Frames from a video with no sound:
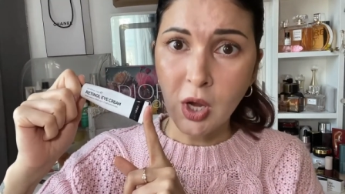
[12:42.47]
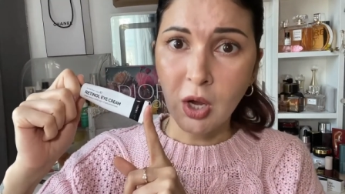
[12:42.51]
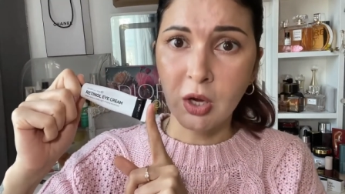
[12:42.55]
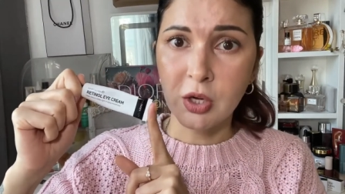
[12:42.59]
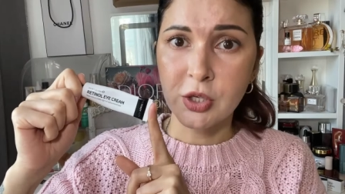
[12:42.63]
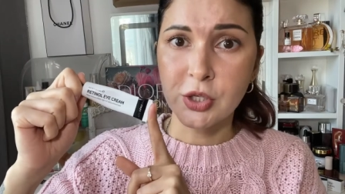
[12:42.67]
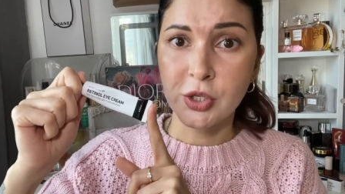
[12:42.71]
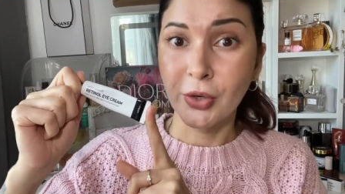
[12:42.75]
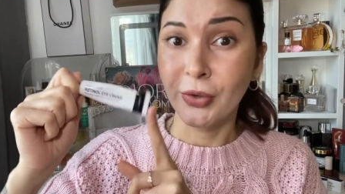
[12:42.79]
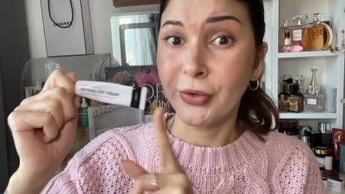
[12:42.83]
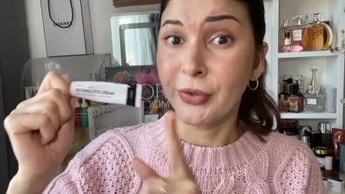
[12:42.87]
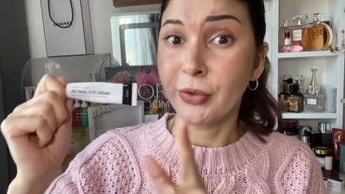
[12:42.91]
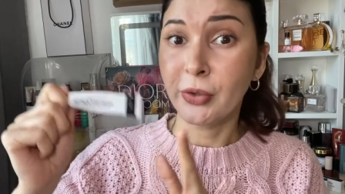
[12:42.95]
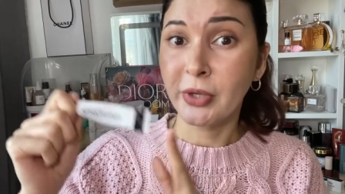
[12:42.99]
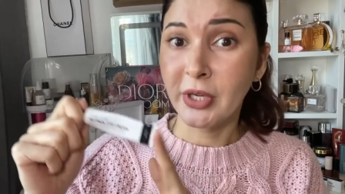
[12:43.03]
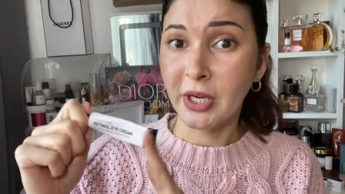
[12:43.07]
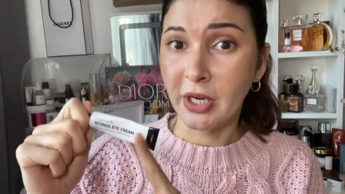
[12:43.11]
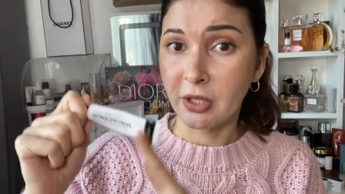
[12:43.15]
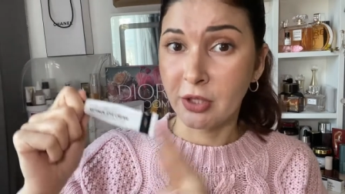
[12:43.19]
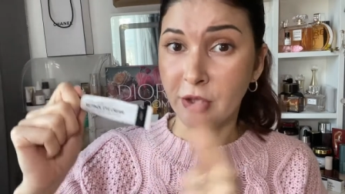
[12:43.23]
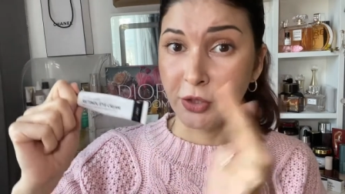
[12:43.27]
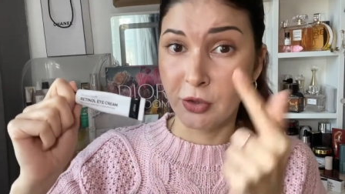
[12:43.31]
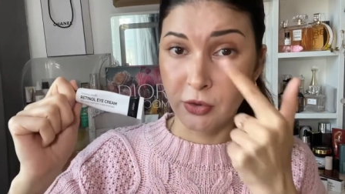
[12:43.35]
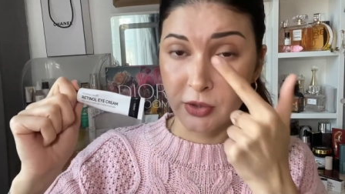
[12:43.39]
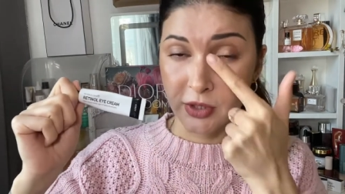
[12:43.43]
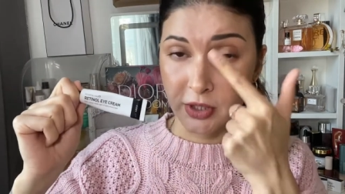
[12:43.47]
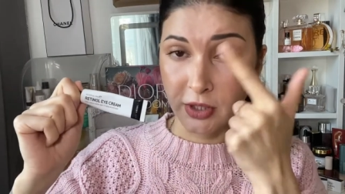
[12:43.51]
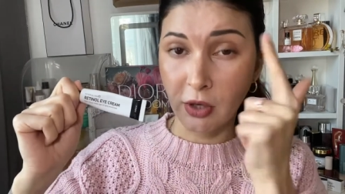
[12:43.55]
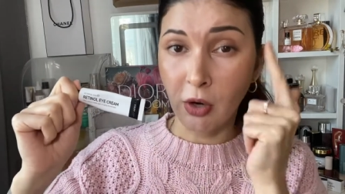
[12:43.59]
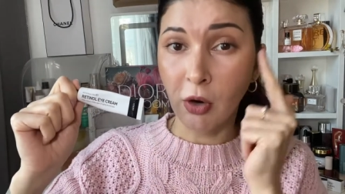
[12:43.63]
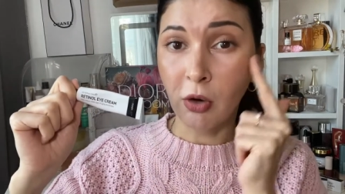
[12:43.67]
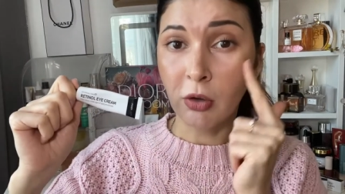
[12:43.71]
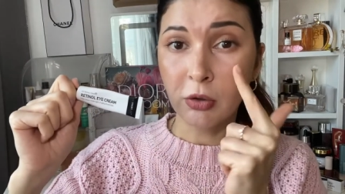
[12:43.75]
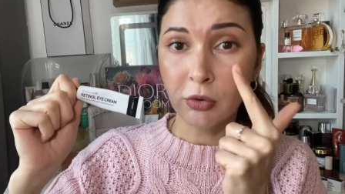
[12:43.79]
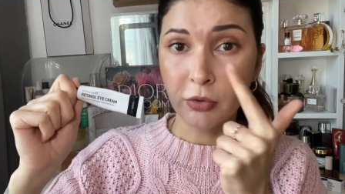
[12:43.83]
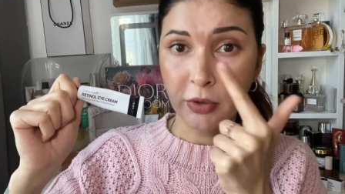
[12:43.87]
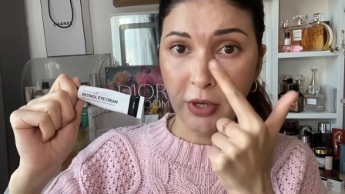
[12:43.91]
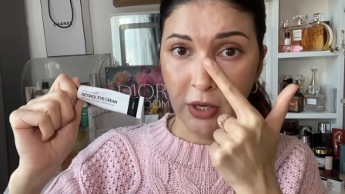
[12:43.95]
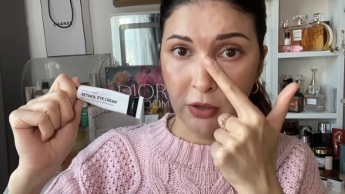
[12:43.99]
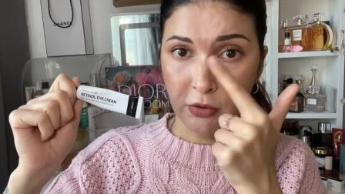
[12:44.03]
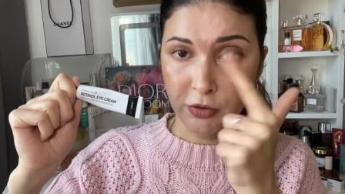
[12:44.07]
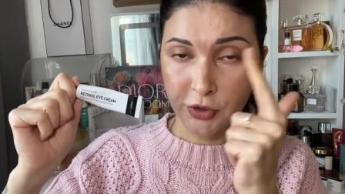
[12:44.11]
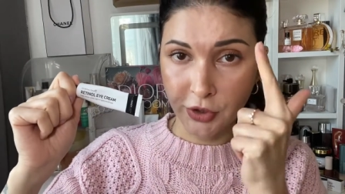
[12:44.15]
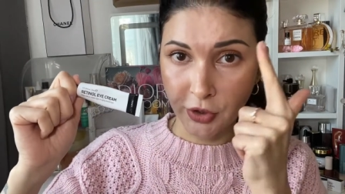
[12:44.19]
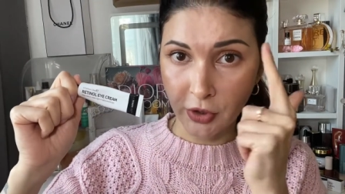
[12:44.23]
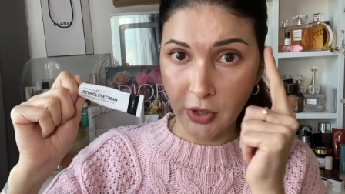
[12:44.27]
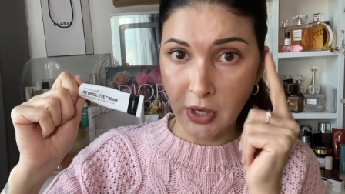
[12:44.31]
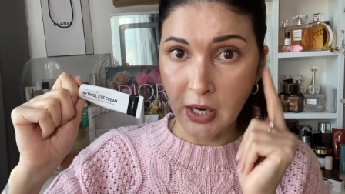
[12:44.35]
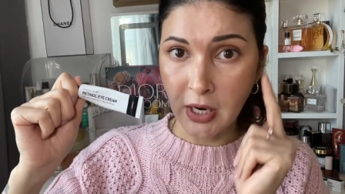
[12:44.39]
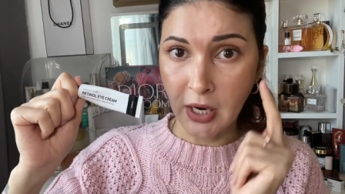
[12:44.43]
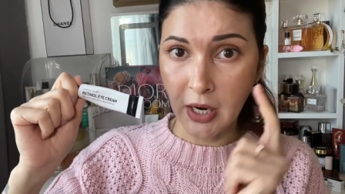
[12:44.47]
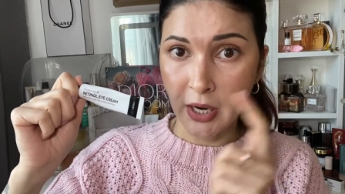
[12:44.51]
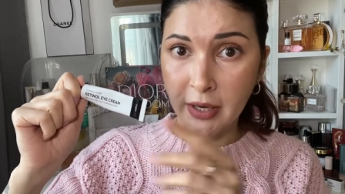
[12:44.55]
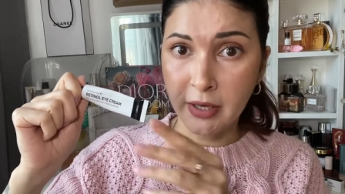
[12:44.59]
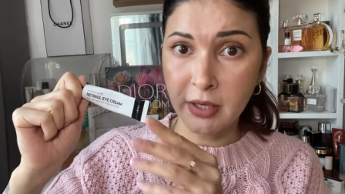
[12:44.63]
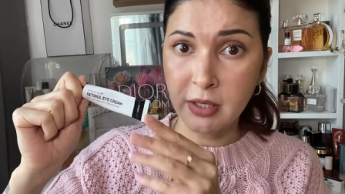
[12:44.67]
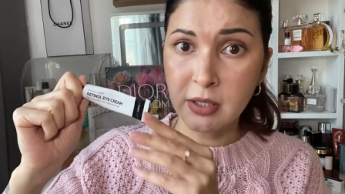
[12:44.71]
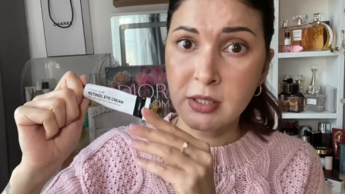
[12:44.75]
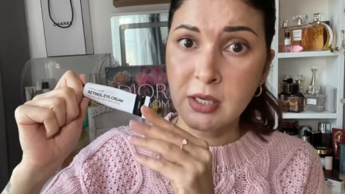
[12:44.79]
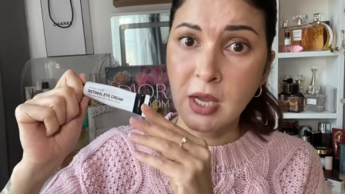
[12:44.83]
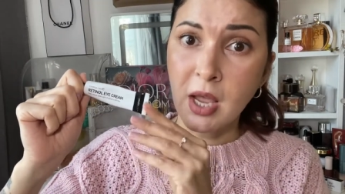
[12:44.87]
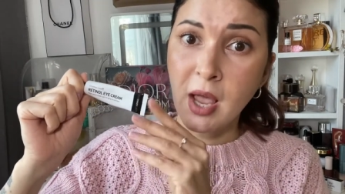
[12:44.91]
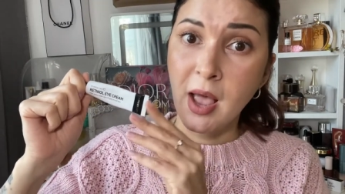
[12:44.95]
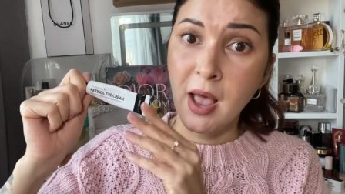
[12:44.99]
So you can use it all around your eyes.